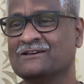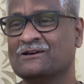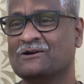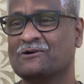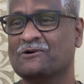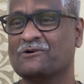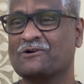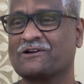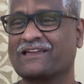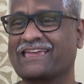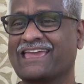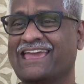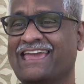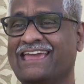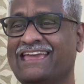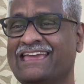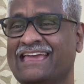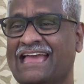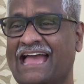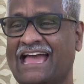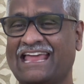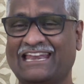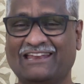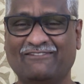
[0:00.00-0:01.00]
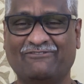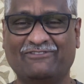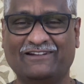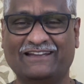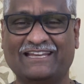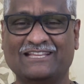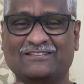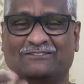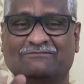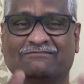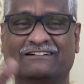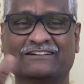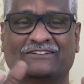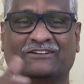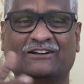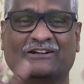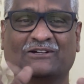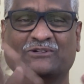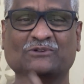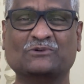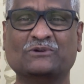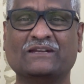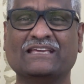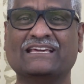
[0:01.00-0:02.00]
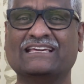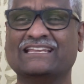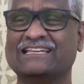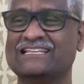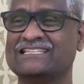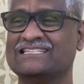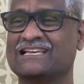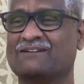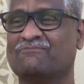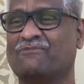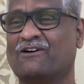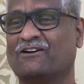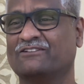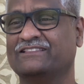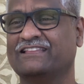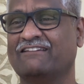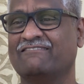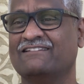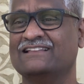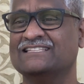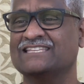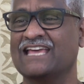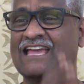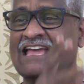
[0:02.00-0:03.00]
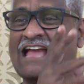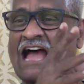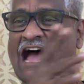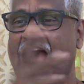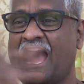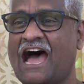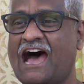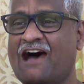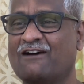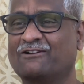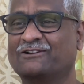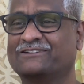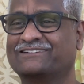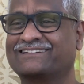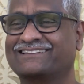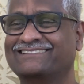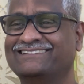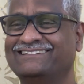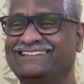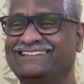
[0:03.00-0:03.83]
Okay, and if it is 1 or 2 degrees above, they will say out.